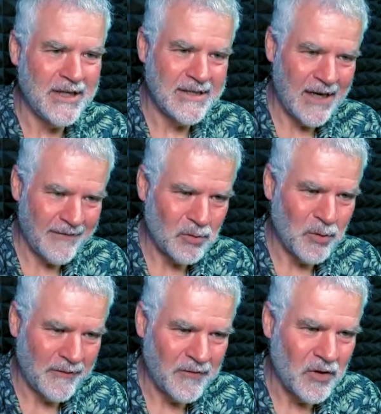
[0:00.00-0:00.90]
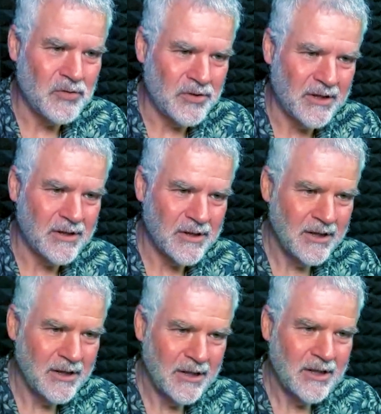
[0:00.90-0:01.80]
days after we've used
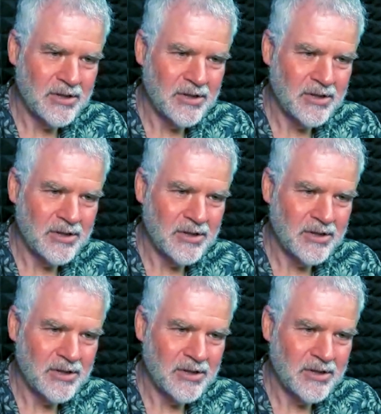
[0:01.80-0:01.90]
it. Hmm.